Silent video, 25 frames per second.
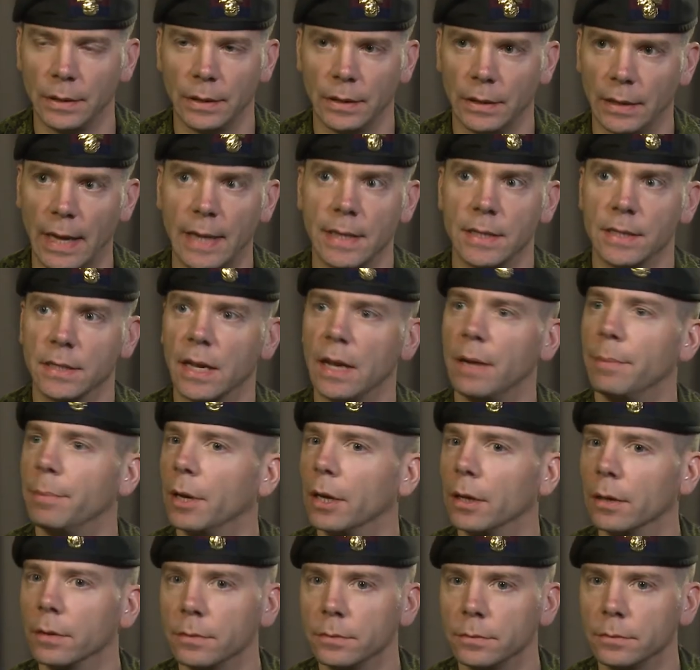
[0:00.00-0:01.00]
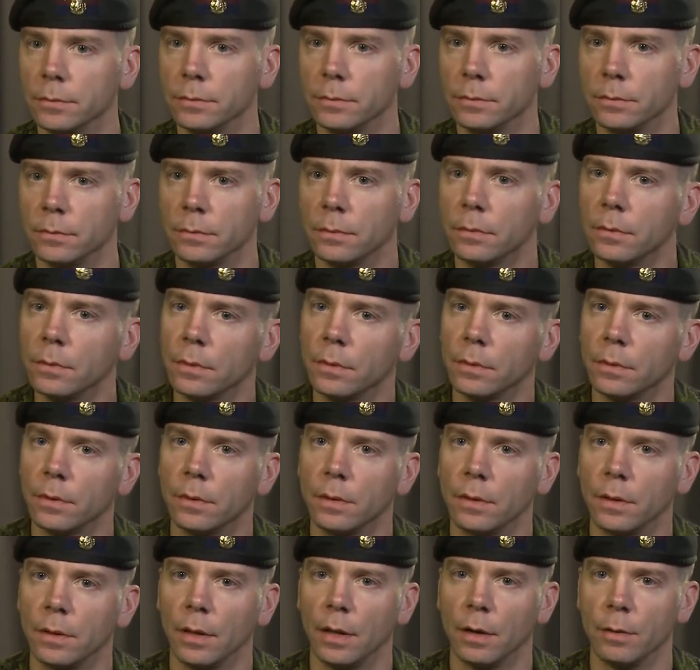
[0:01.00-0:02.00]
landscaping.
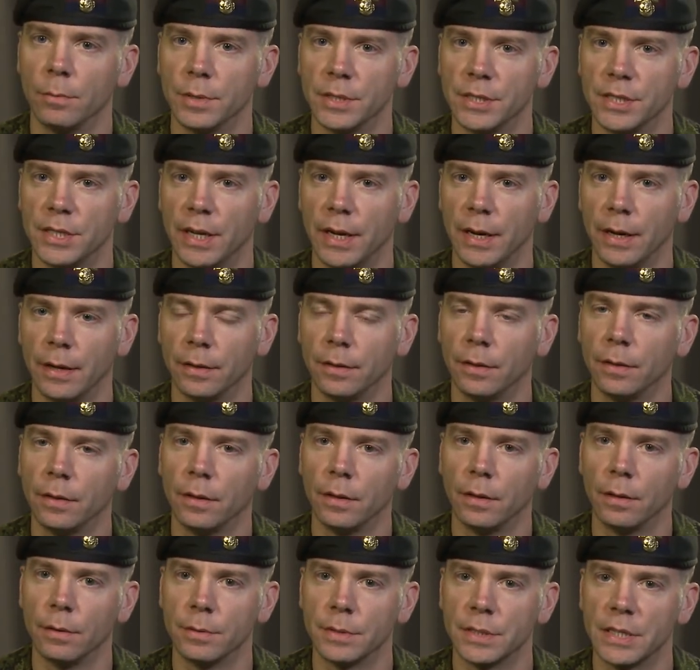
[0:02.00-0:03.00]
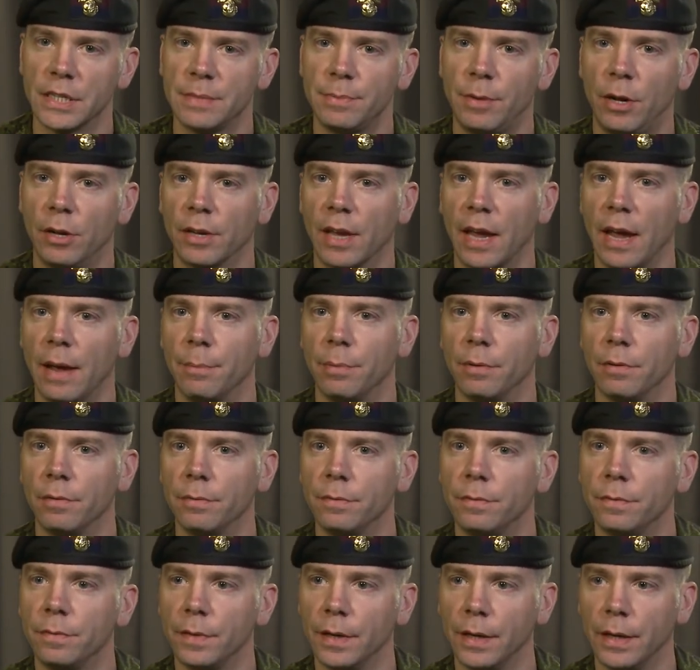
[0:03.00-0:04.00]
There was a small camp
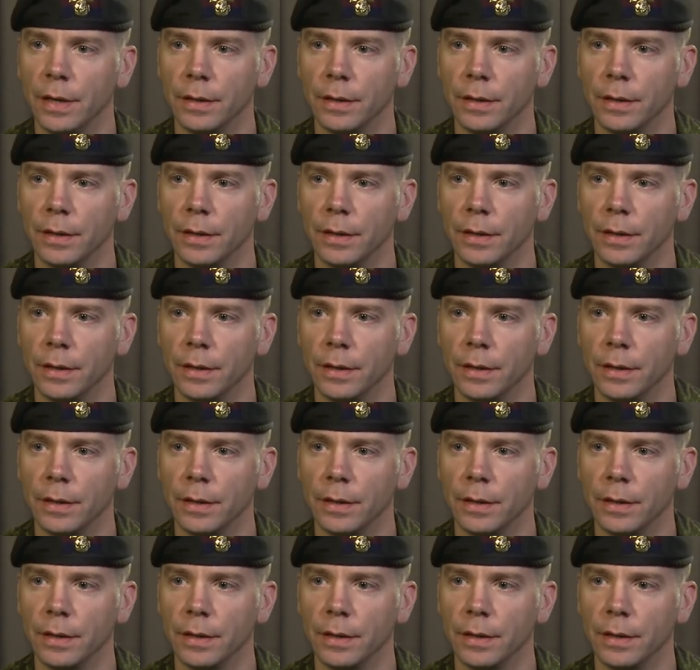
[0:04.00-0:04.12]
of,